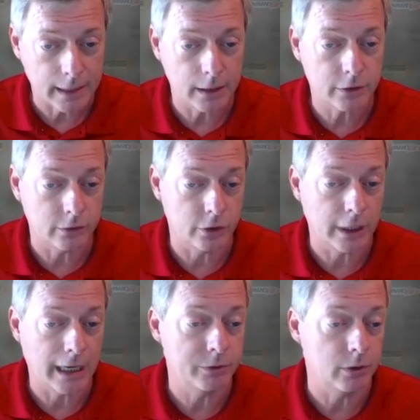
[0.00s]
technicians and
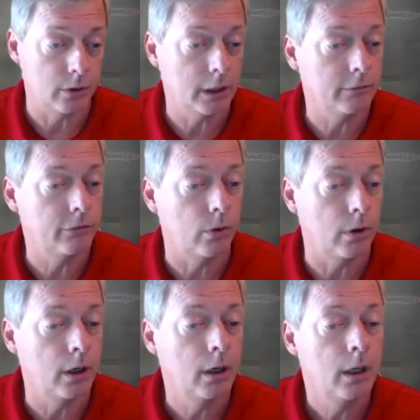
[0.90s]
shops are looking
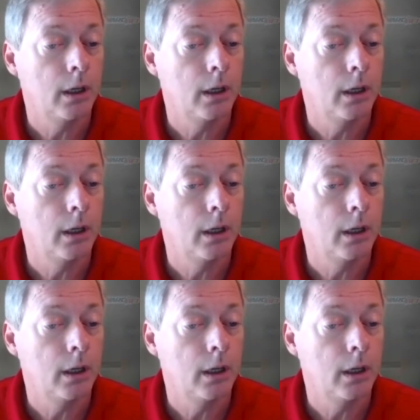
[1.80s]
for.